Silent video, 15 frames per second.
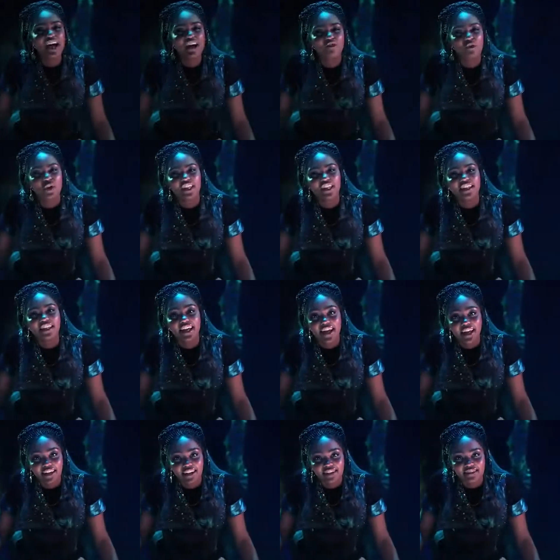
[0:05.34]
have won the
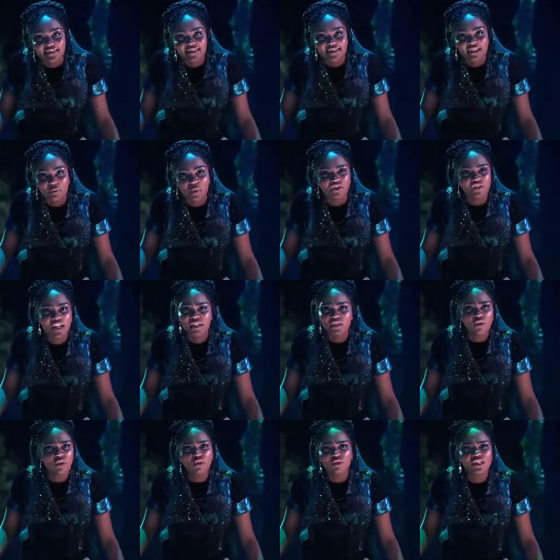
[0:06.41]
day, but things
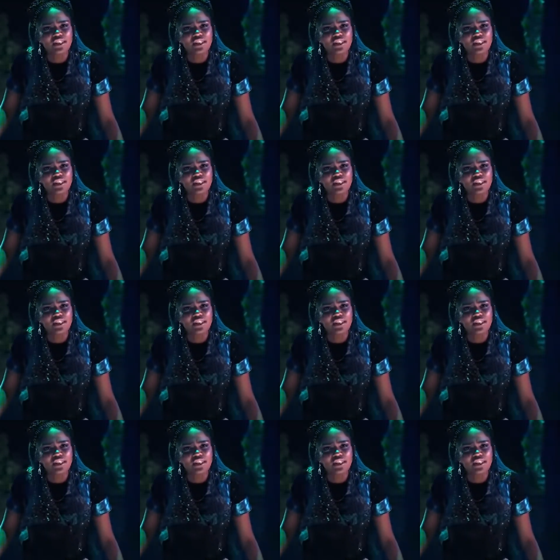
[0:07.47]
are only